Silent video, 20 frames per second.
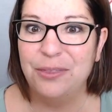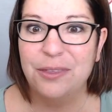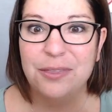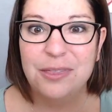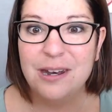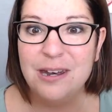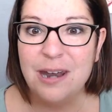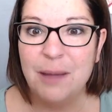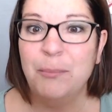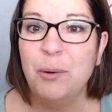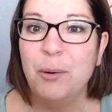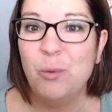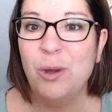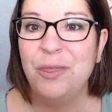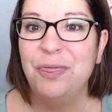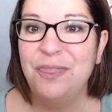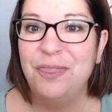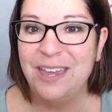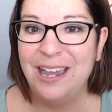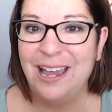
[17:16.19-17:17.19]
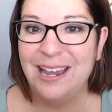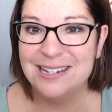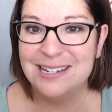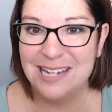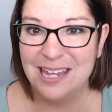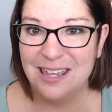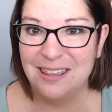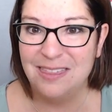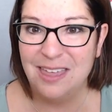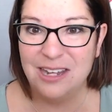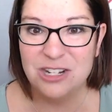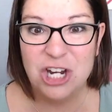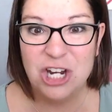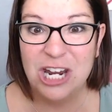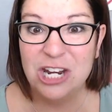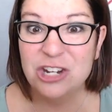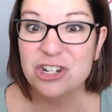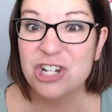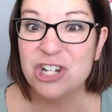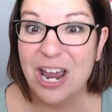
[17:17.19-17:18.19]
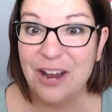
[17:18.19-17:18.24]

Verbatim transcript: that the number one thing I did that changed